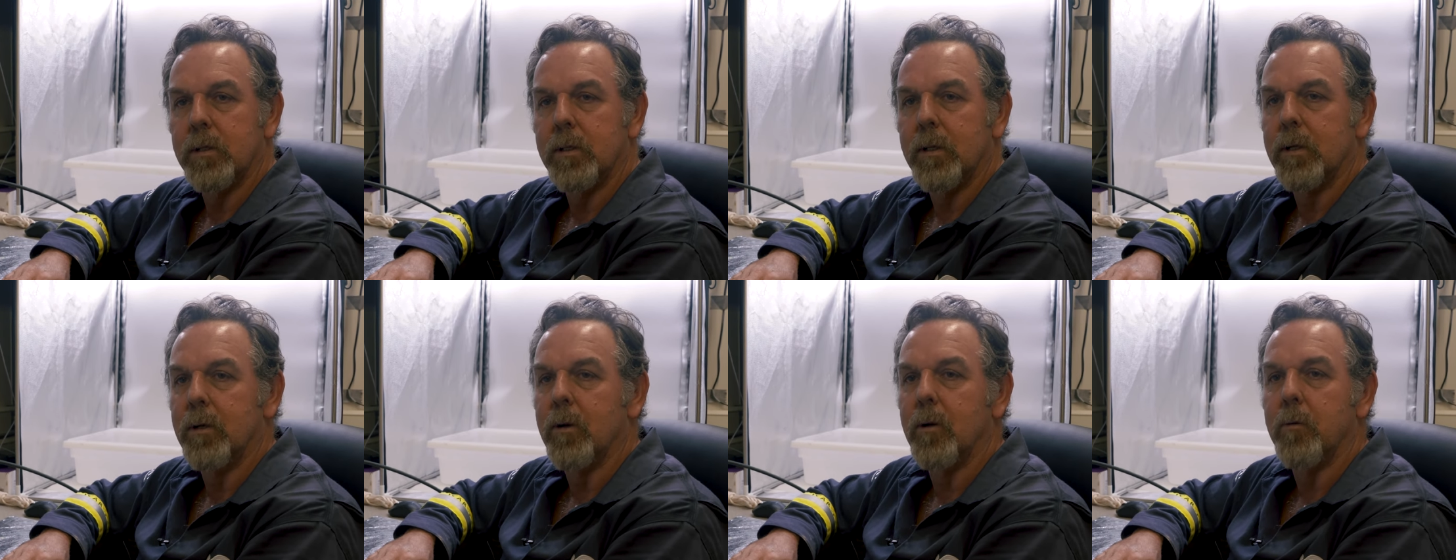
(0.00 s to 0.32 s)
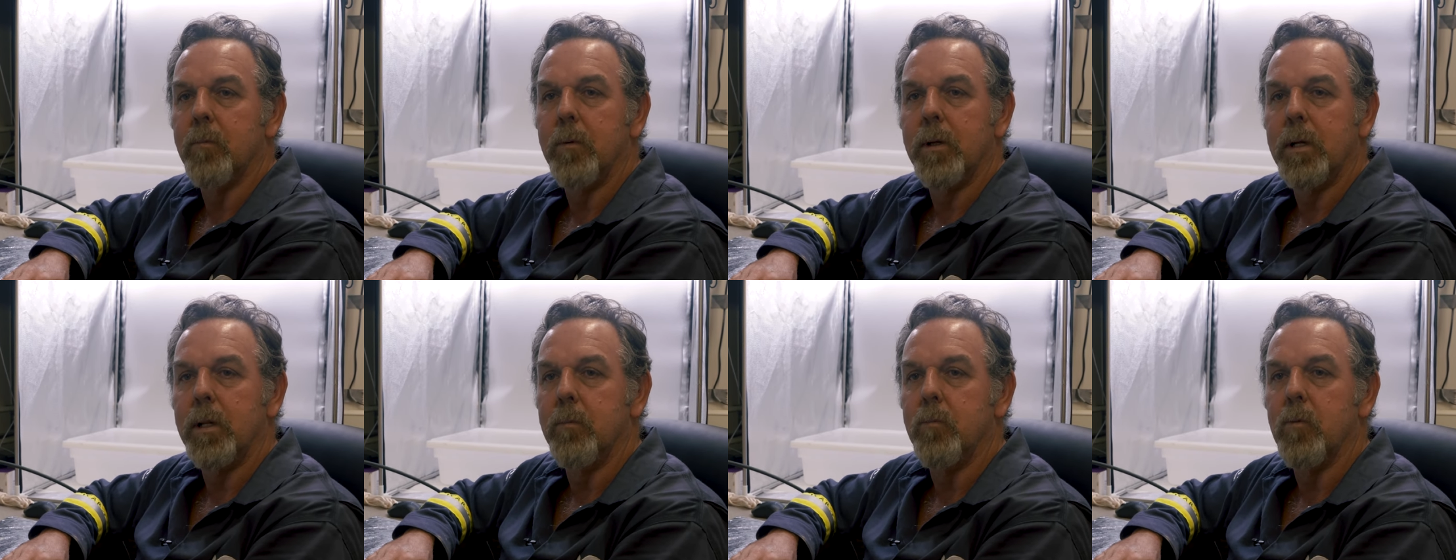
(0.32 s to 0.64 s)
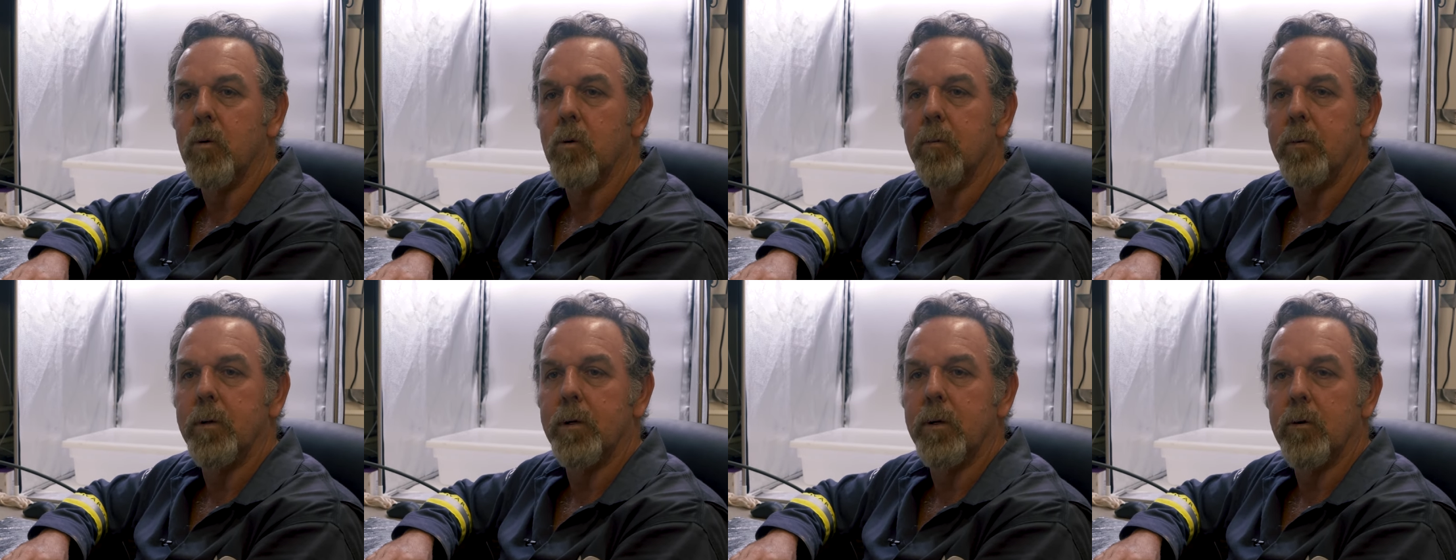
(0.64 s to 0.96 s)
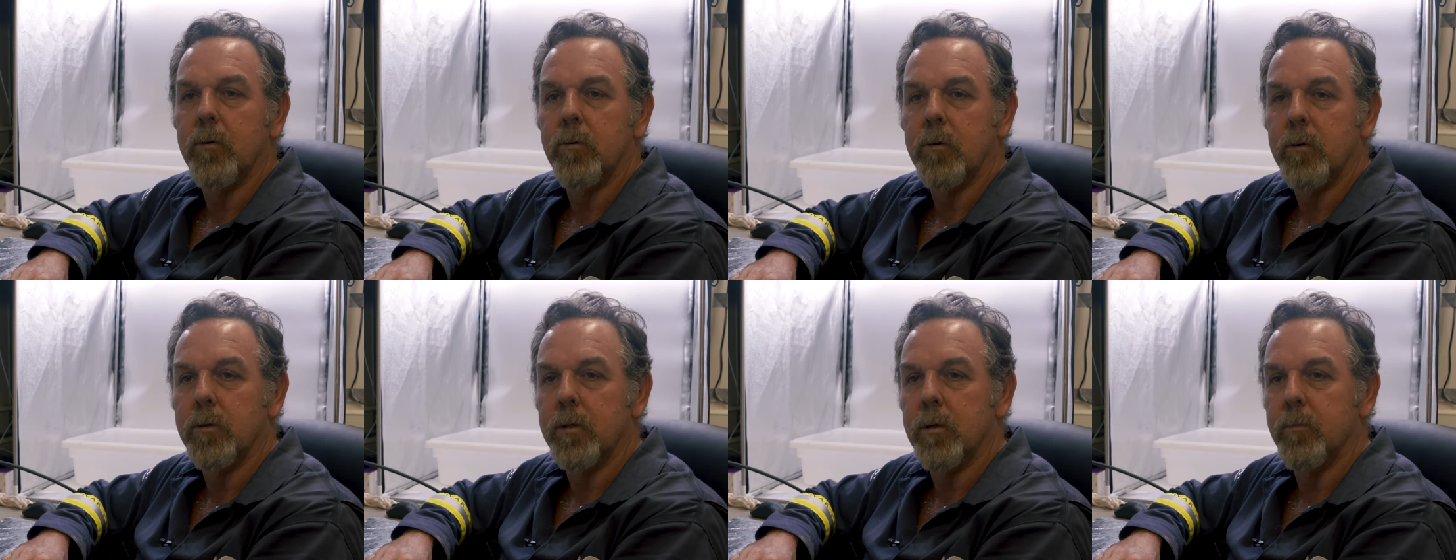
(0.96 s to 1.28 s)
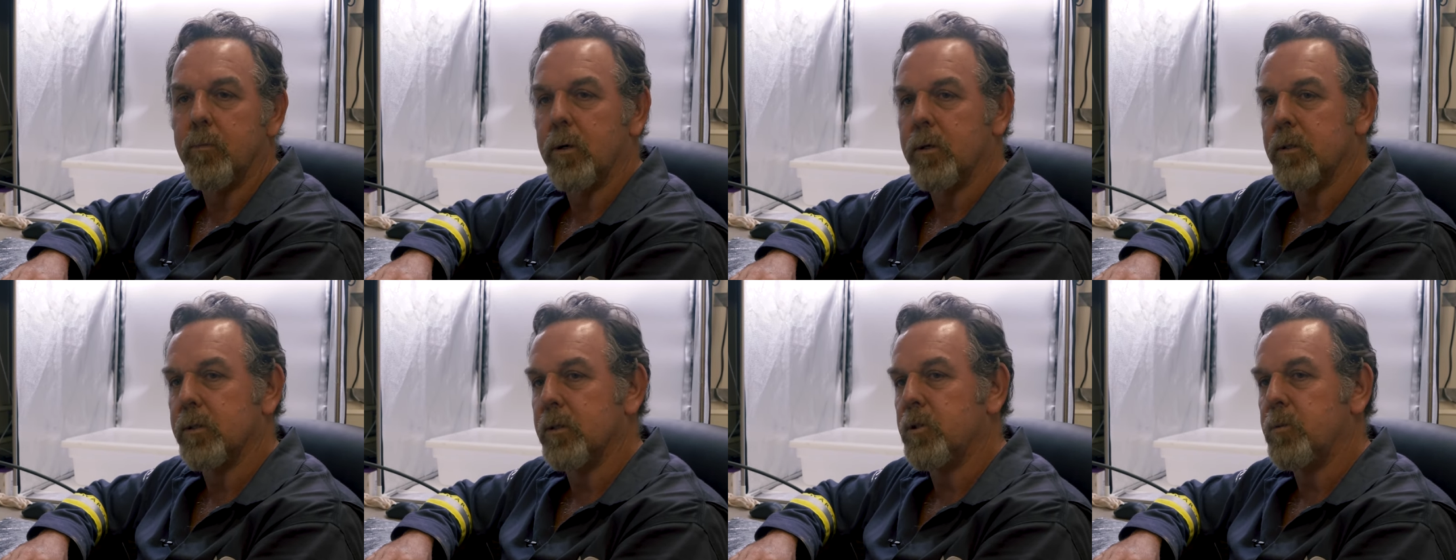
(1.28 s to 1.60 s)
there are not many more mineral
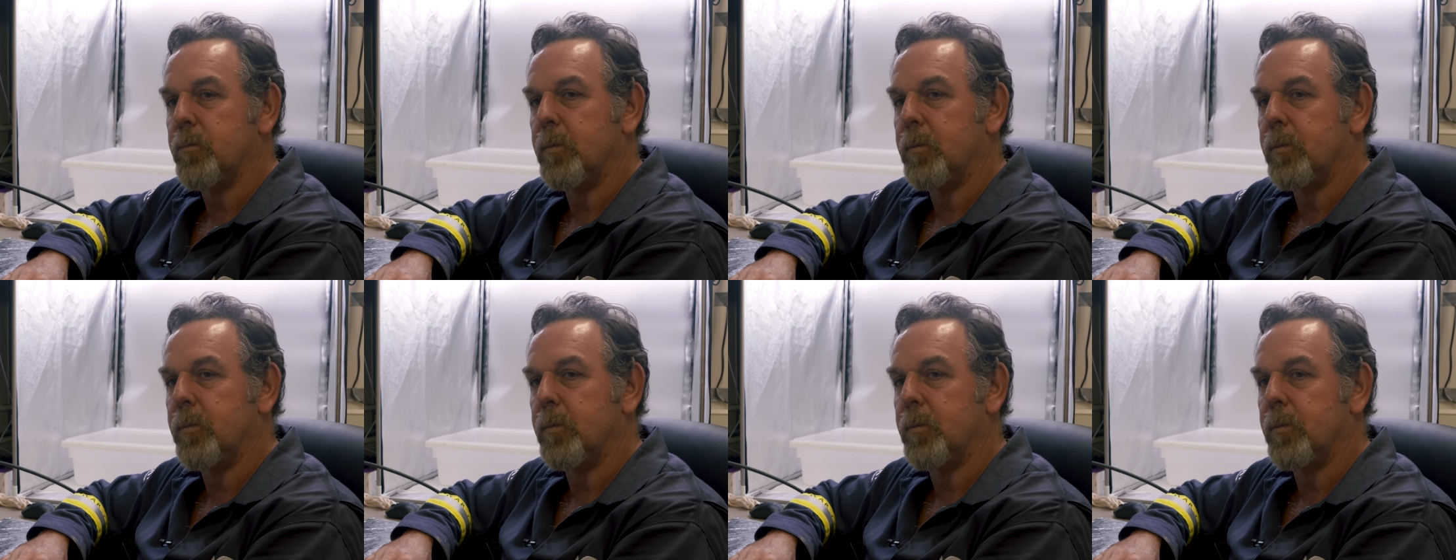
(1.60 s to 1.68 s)
deposits